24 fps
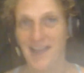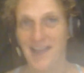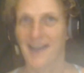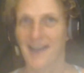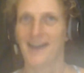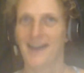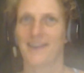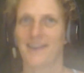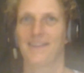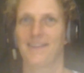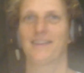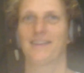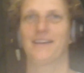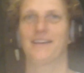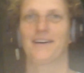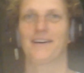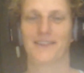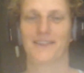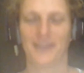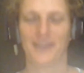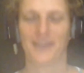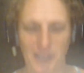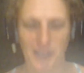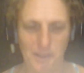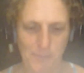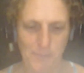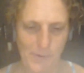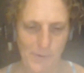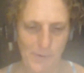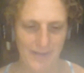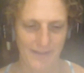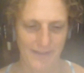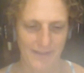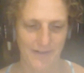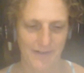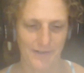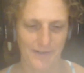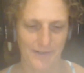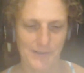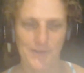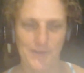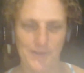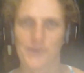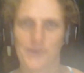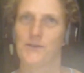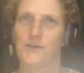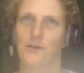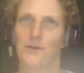I think that the key point there is
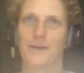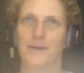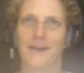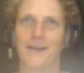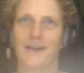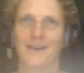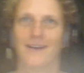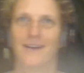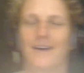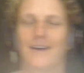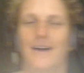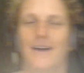you should be.